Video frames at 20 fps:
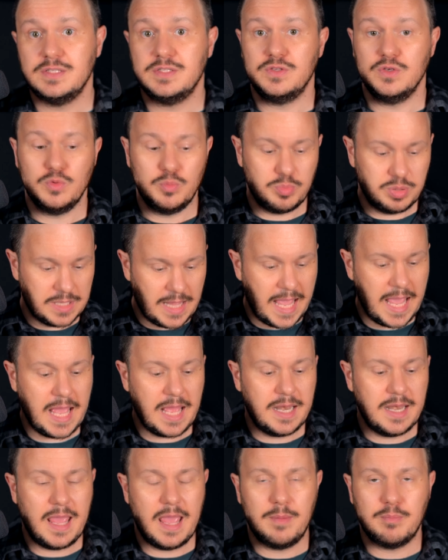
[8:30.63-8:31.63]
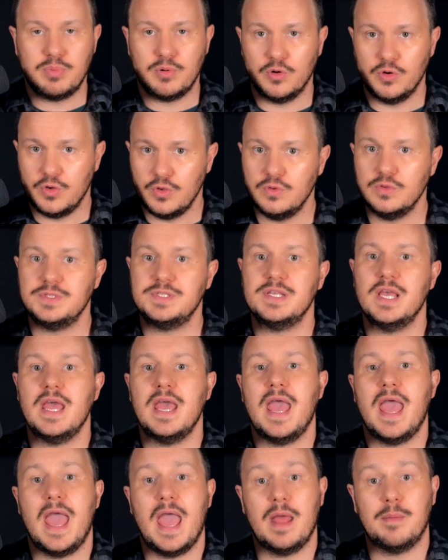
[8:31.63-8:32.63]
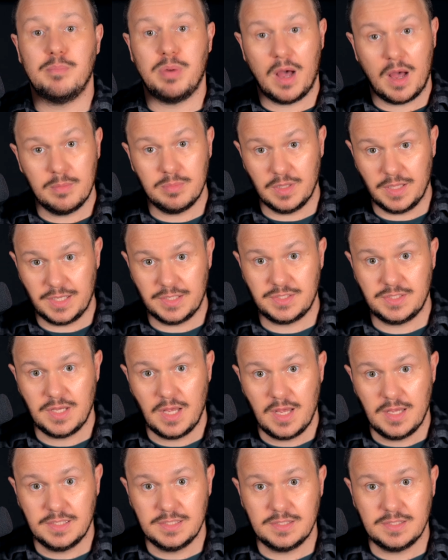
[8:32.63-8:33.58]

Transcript: to plan and produce and publish